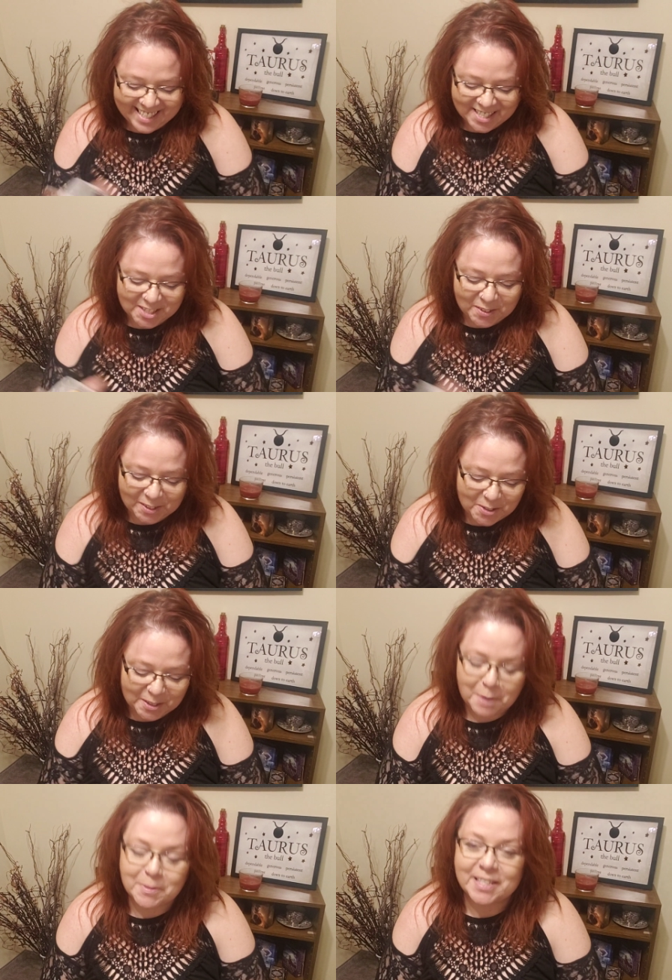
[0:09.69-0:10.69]
So hello and
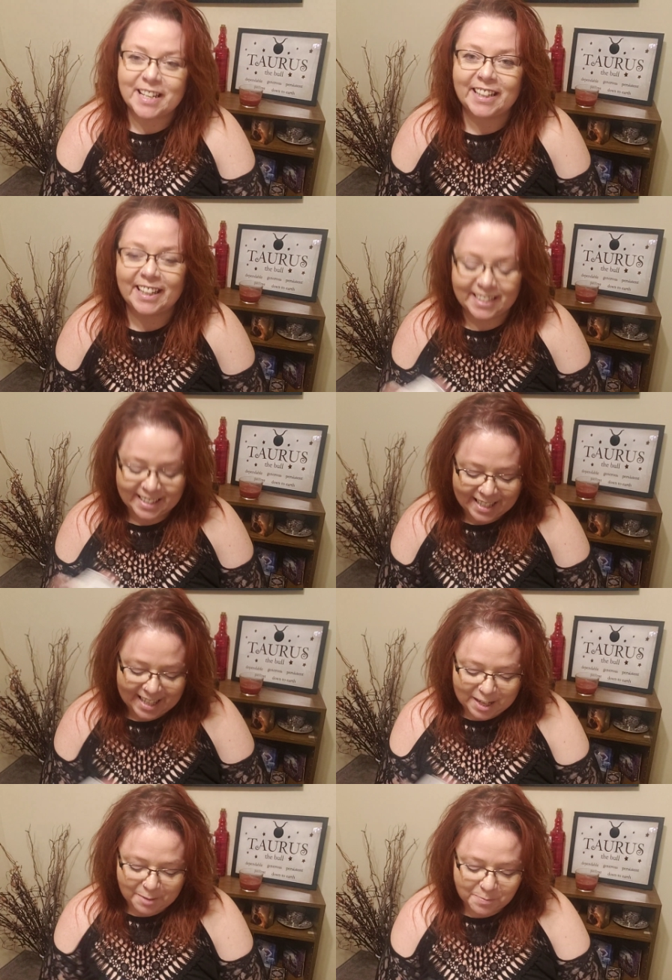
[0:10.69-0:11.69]
happy Sunday.
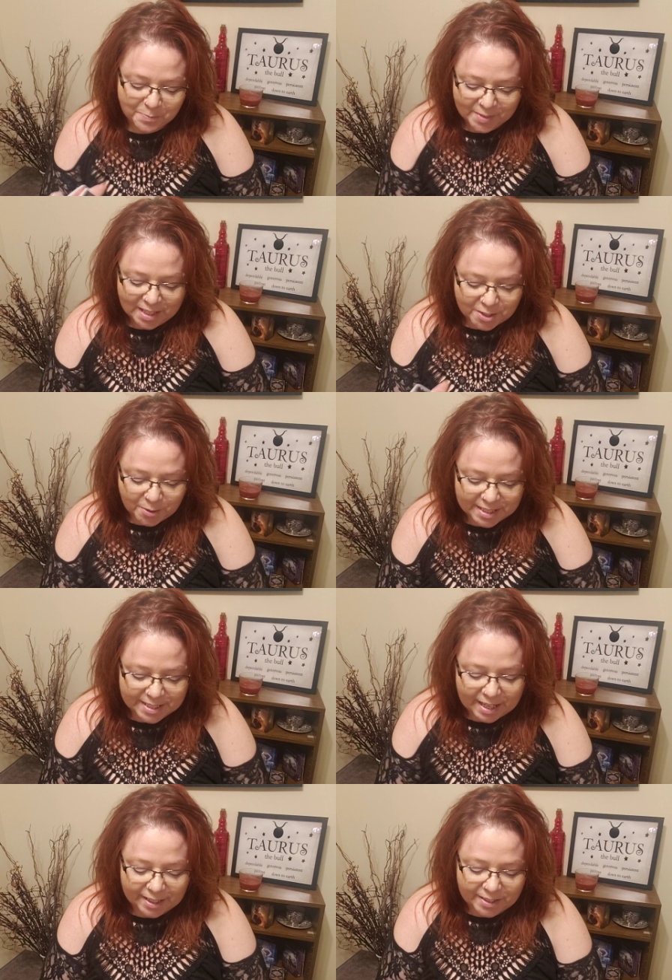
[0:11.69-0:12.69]
So I
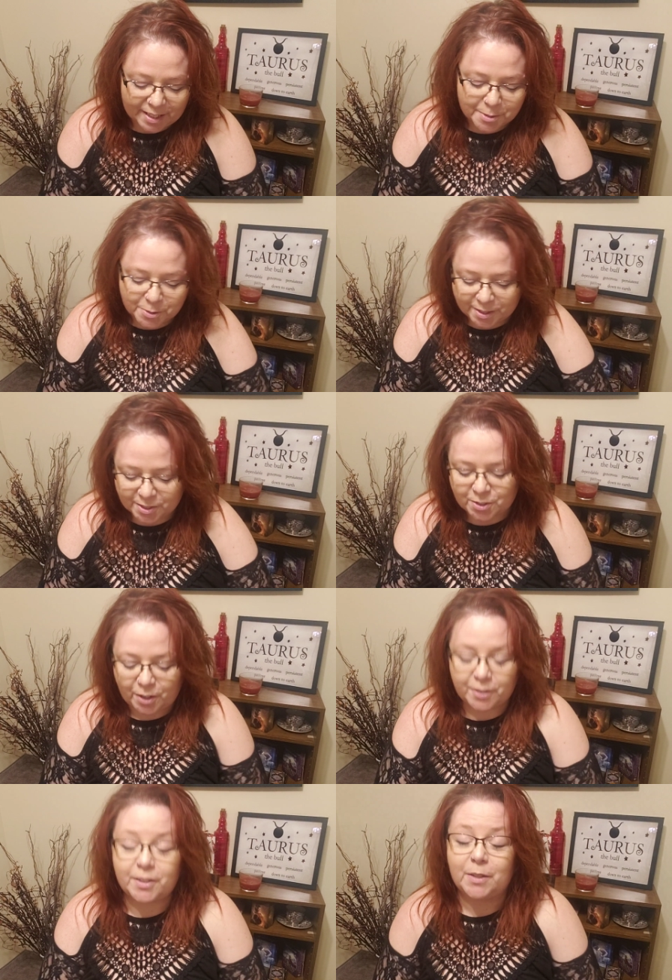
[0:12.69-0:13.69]
decided that I was going to
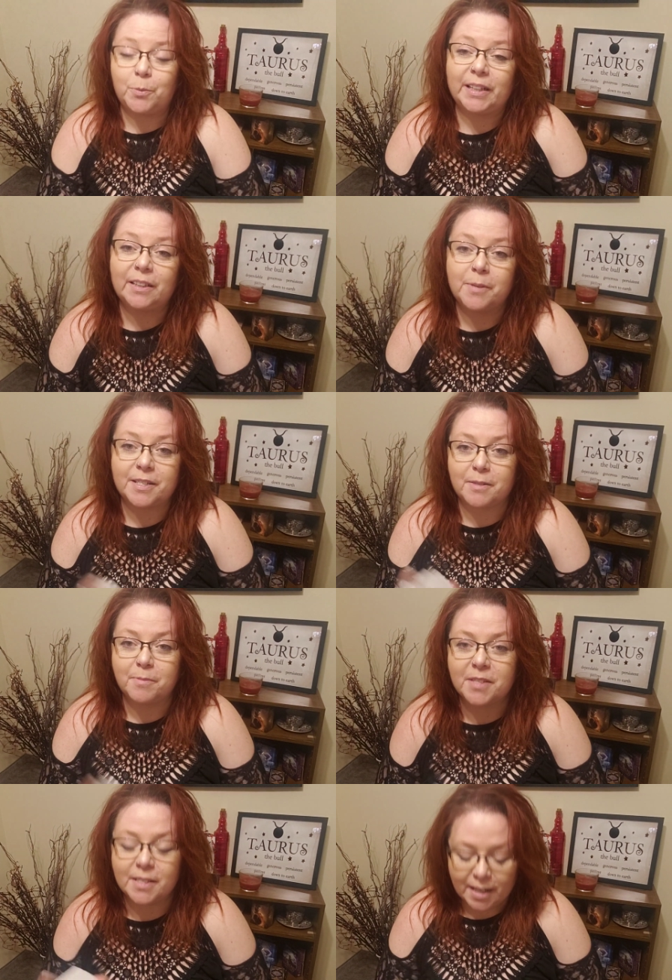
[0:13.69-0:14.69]
start the weekly
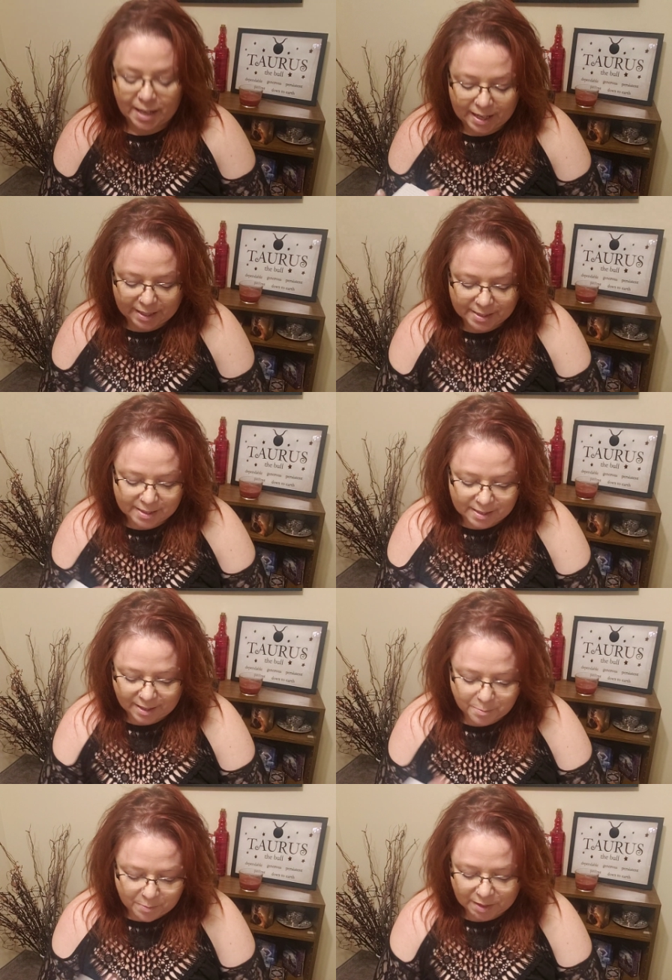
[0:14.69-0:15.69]
wisdoms, and
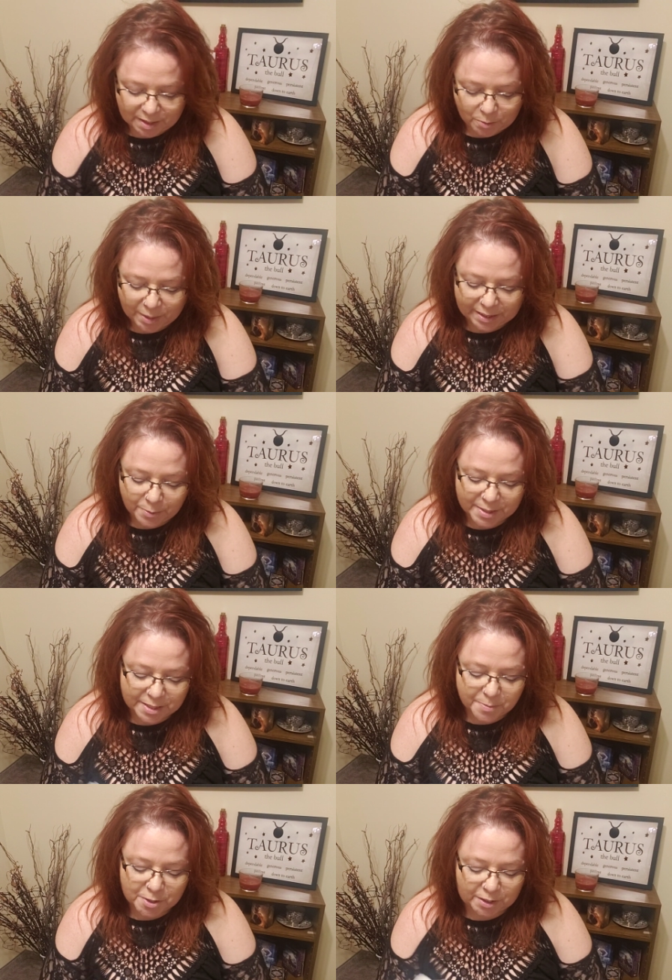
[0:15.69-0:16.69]
the weekly
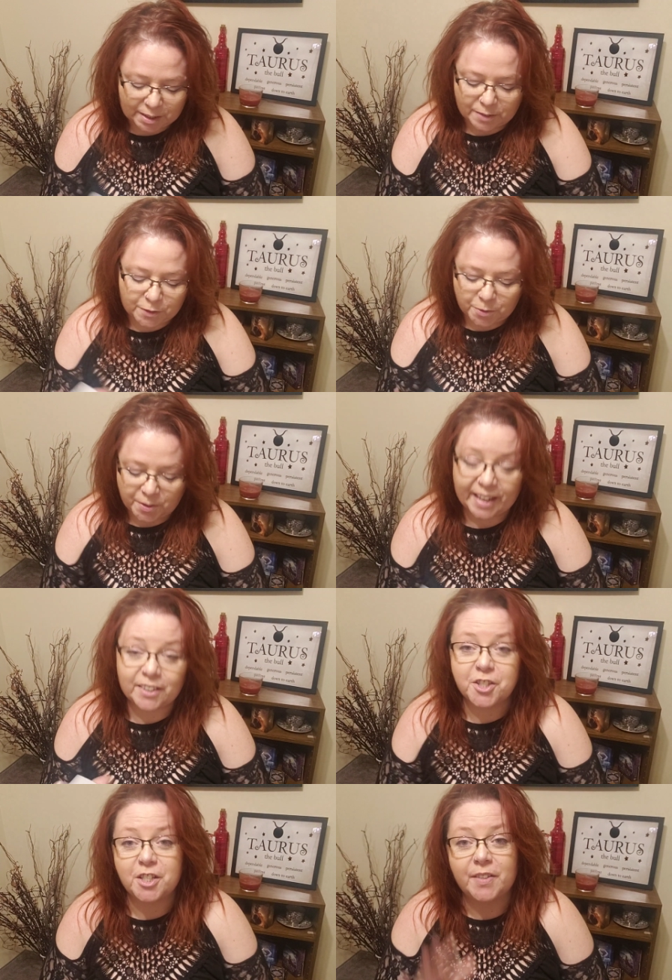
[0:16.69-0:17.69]
wisdoms are going to give you the
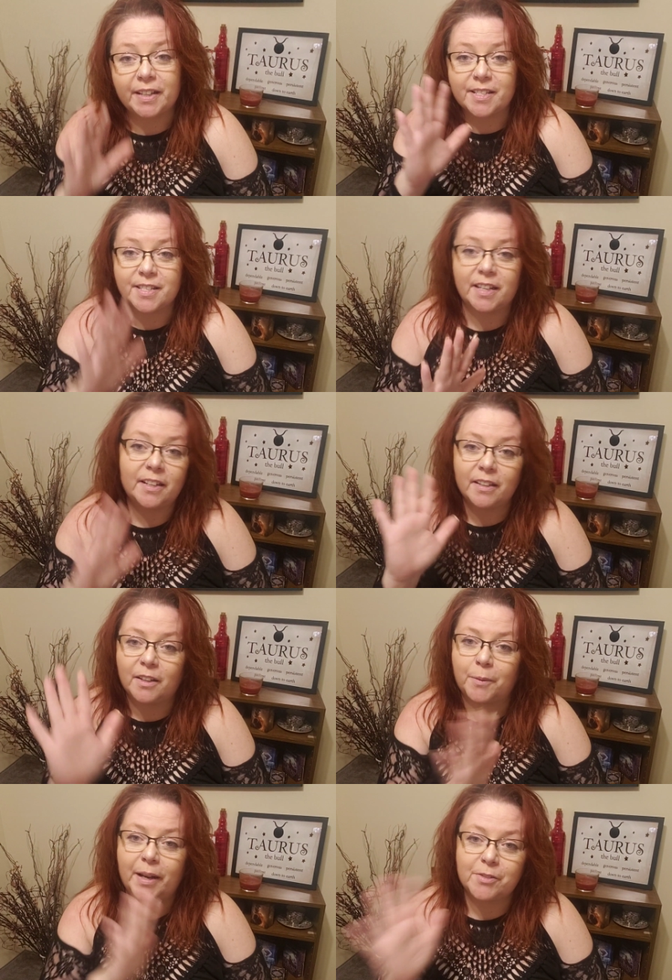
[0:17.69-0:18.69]
energy that is in and
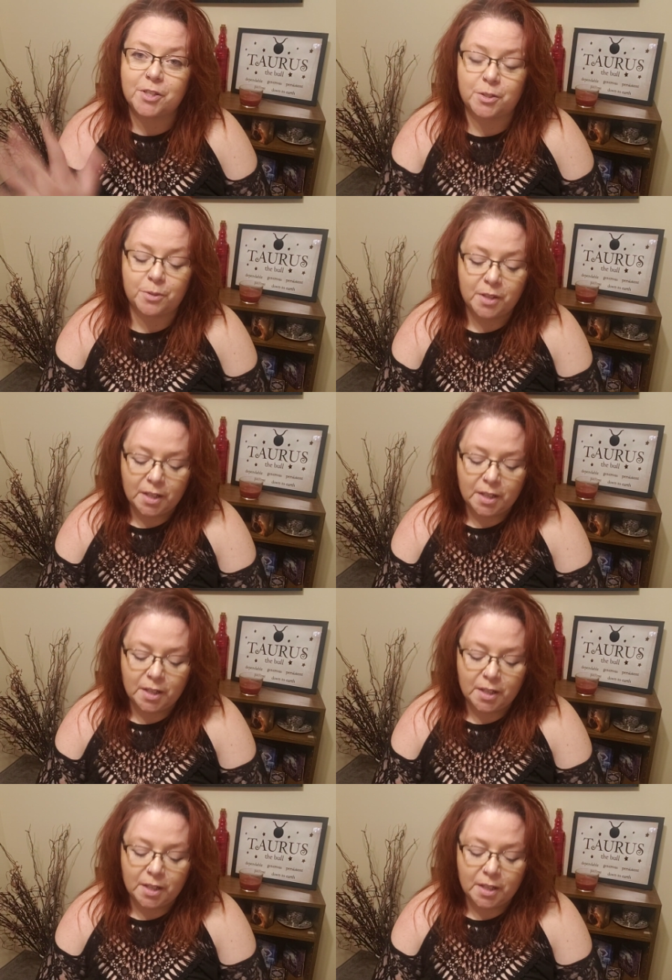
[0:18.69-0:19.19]
around you